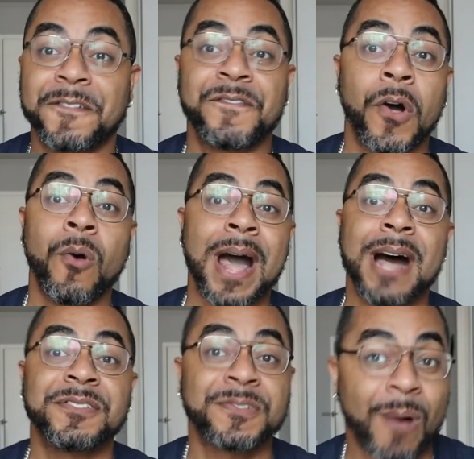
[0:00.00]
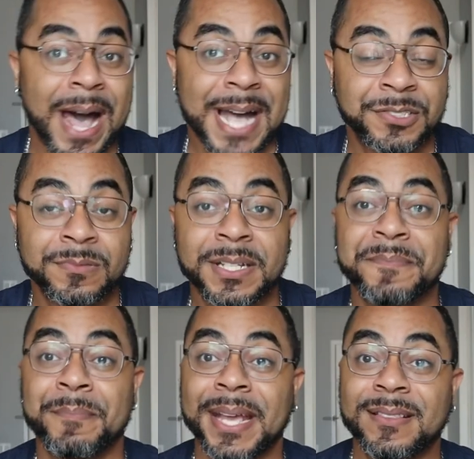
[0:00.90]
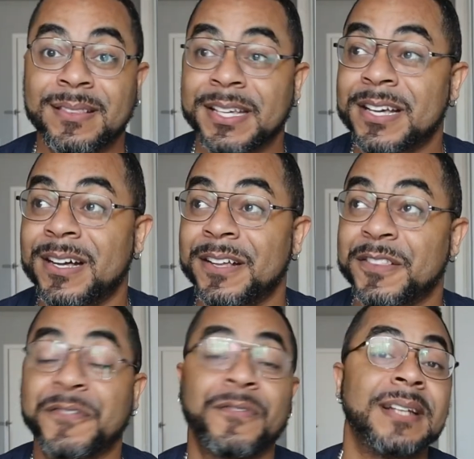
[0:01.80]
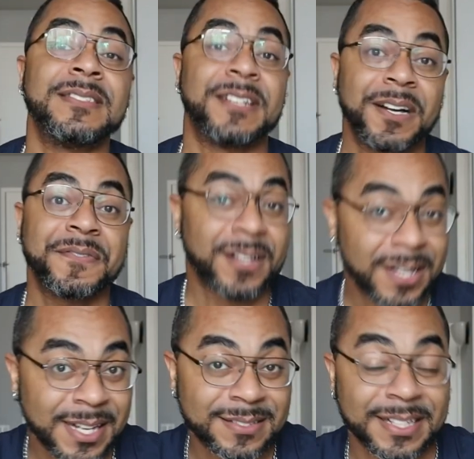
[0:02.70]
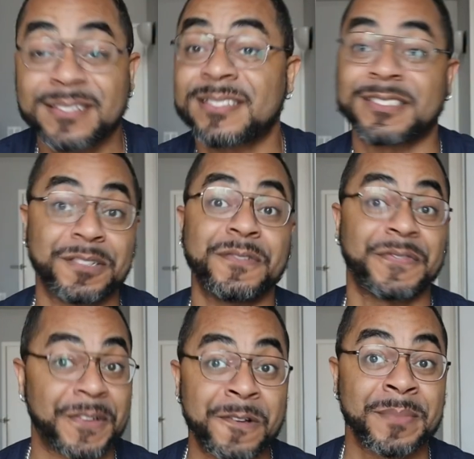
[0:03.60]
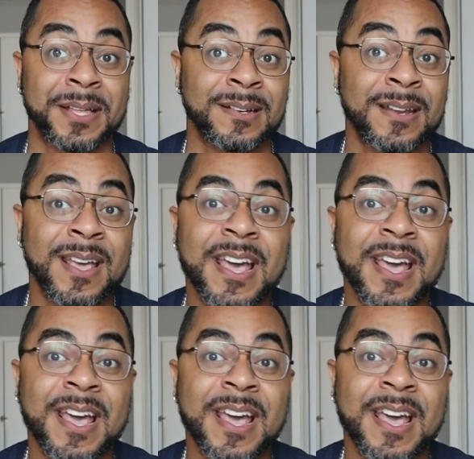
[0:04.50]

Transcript: faux housewives who didn't make the friend of cut. They're still filming.